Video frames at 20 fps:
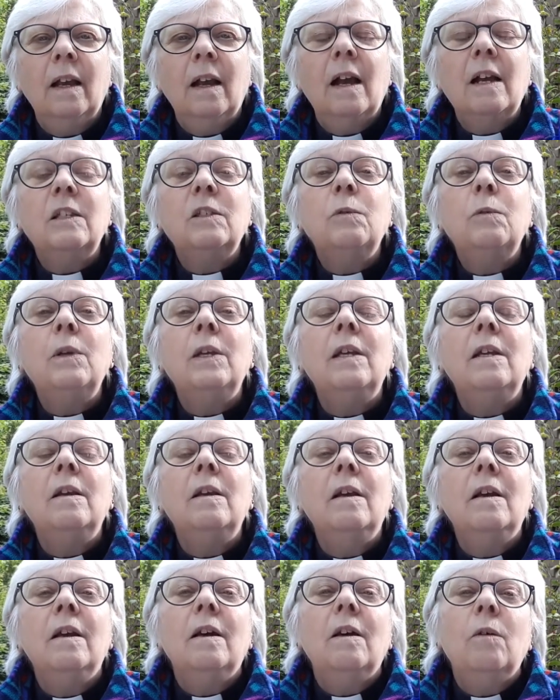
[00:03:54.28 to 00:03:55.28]
As
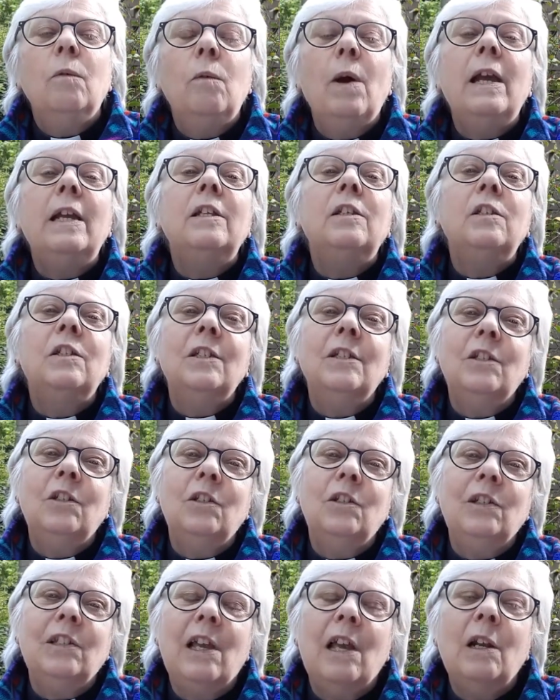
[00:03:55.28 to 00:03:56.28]
we wait
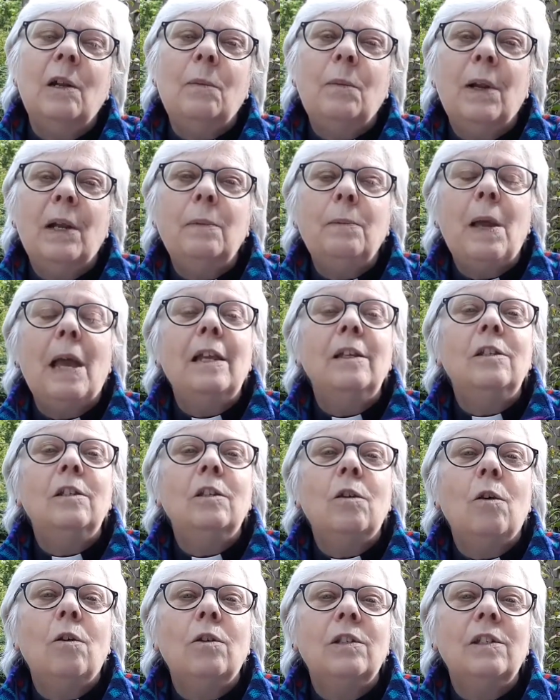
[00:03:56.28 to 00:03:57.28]
to celebrate
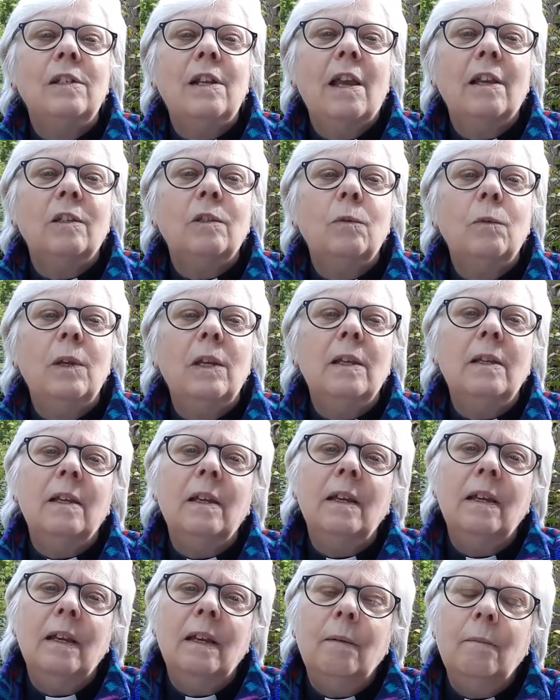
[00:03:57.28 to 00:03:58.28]
Pentecost next week,
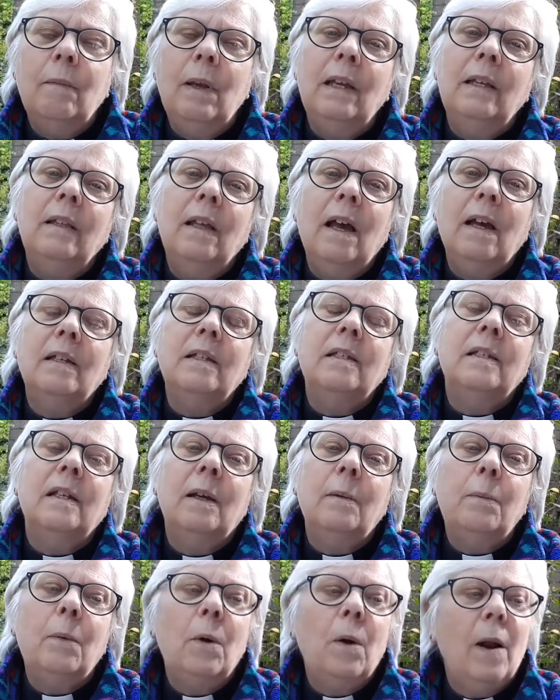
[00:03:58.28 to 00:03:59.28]
make that
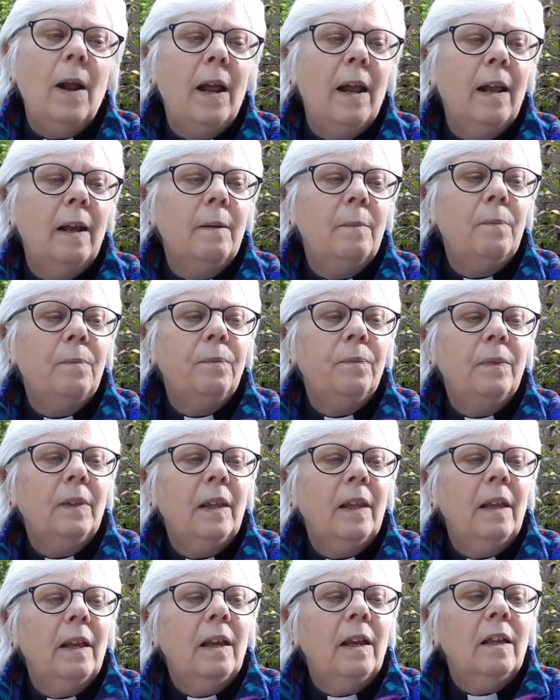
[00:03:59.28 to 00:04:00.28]
a prayer,
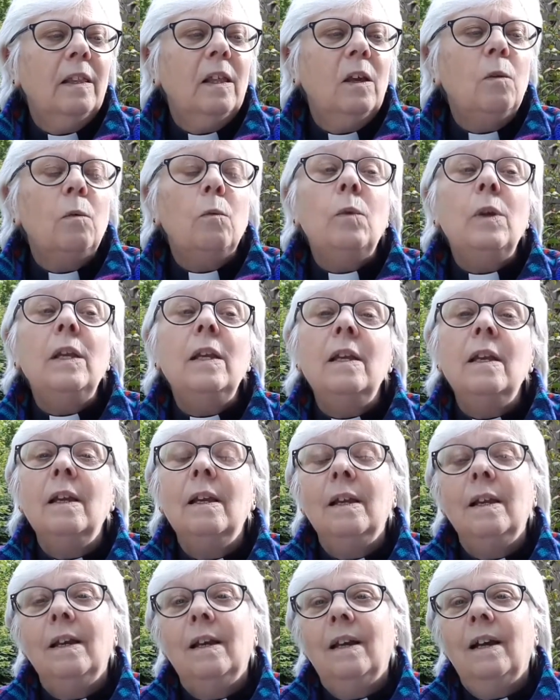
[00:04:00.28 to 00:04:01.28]
that we,
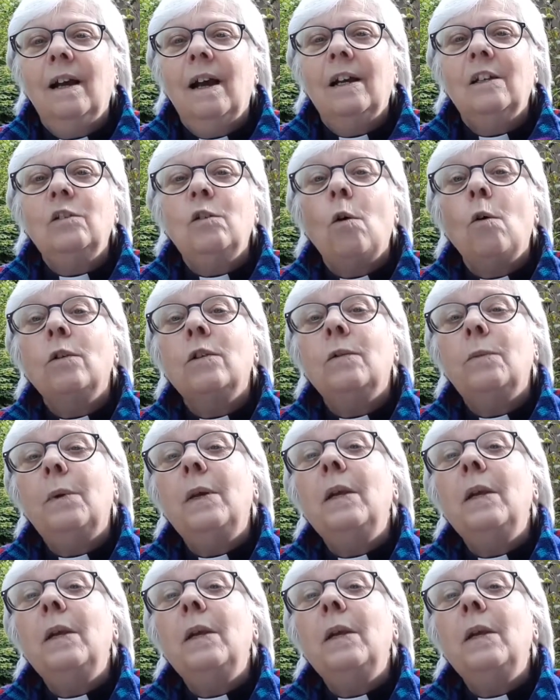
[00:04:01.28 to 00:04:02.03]
as God's